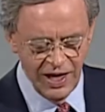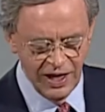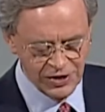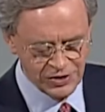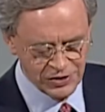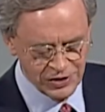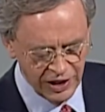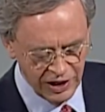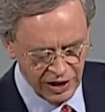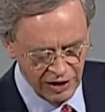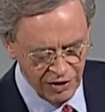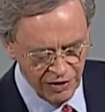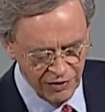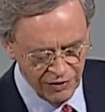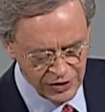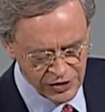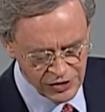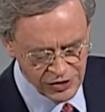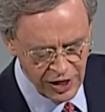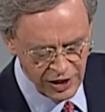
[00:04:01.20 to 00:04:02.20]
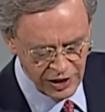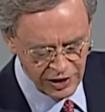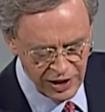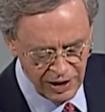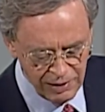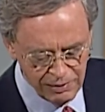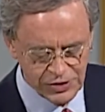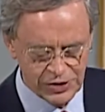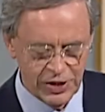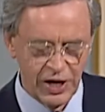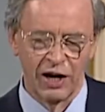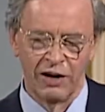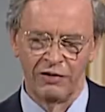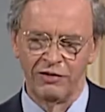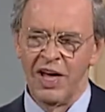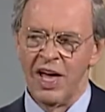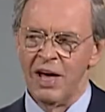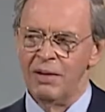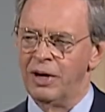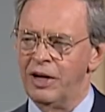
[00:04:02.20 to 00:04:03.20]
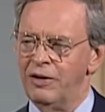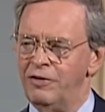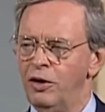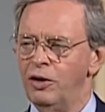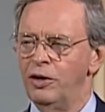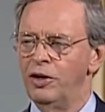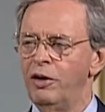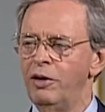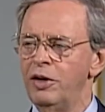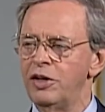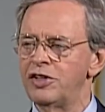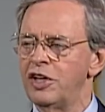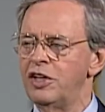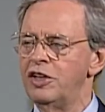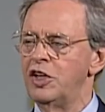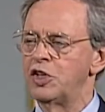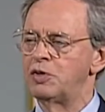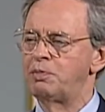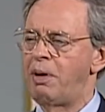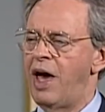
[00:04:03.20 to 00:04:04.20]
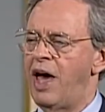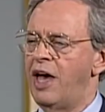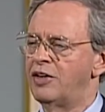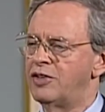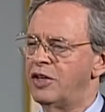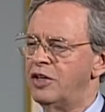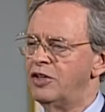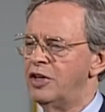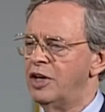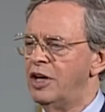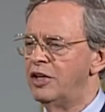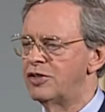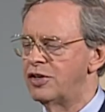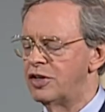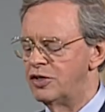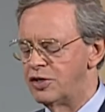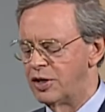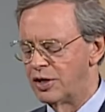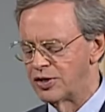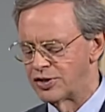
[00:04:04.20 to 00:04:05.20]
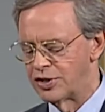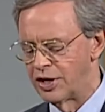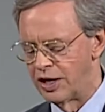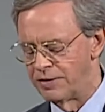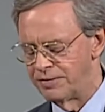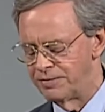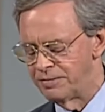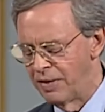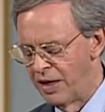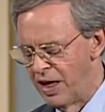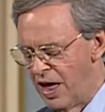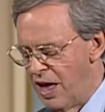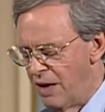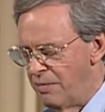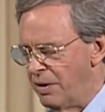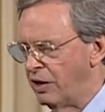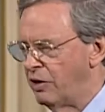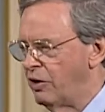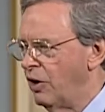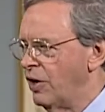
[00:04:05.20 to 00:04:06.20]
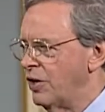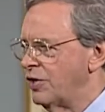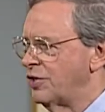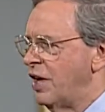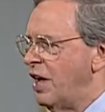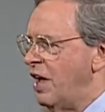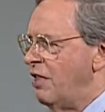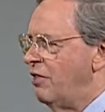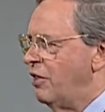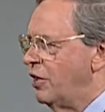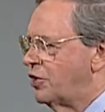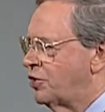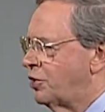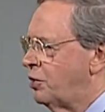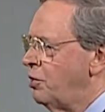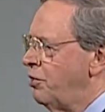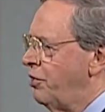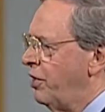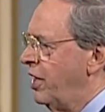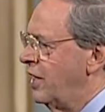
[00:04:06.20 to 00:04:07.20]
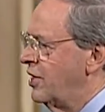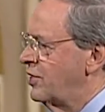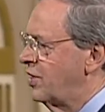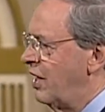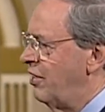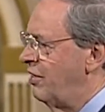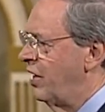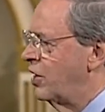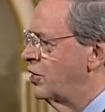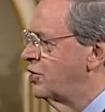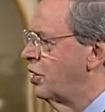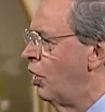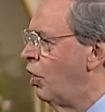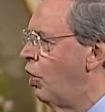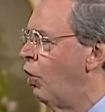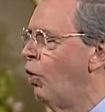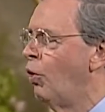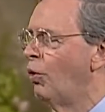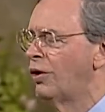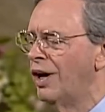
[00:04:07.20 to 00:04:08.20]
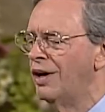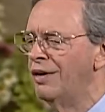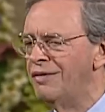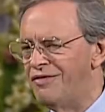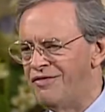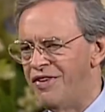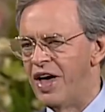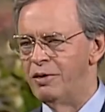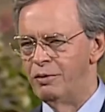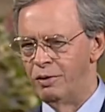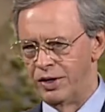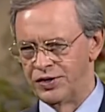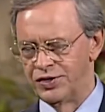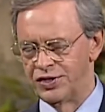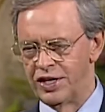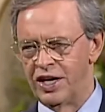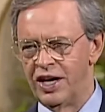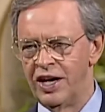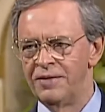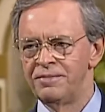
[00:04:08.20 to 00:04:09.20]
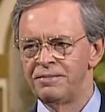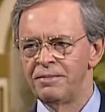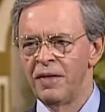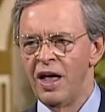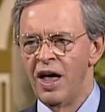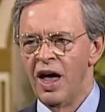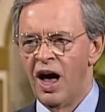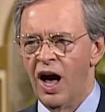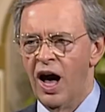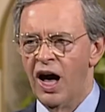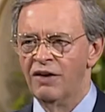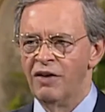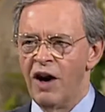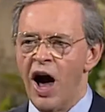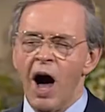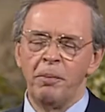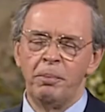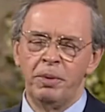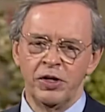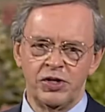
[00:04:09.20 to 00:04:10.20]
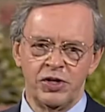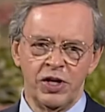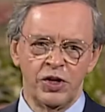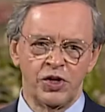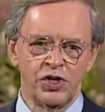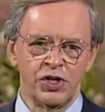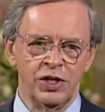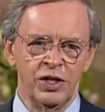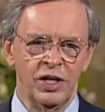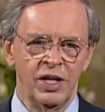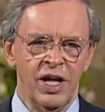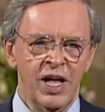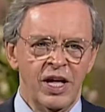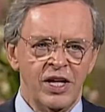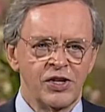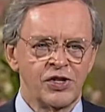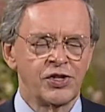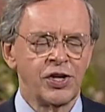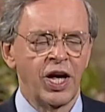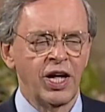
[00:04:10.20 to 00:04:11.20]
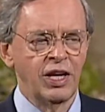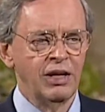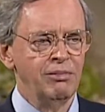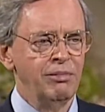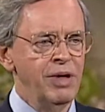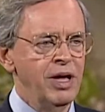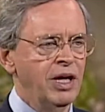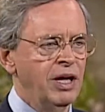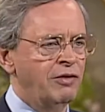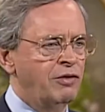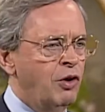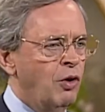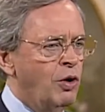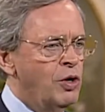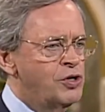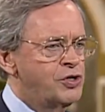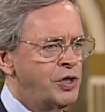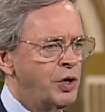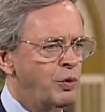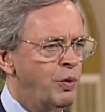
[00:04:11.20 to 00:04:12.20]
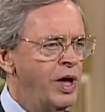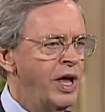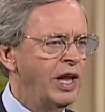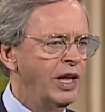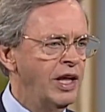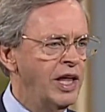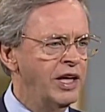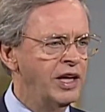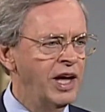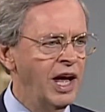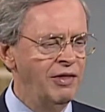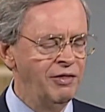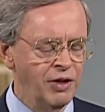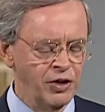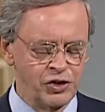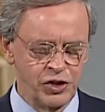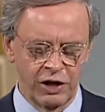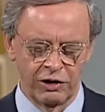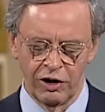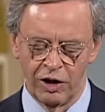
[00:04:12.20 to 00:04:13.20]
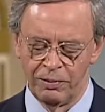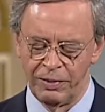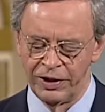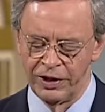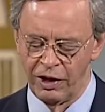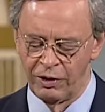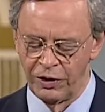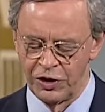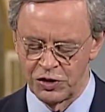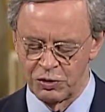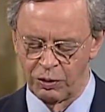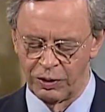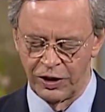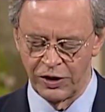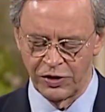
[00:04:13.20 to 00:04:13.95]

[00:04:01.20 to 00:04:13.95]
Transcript: is none other than Satan himself. But if you'll notice in this passage, it isn't just Satan, because the truth is, there's a whole confederacy of opposition. Satan being, of course, the ringleader and the general, but notice what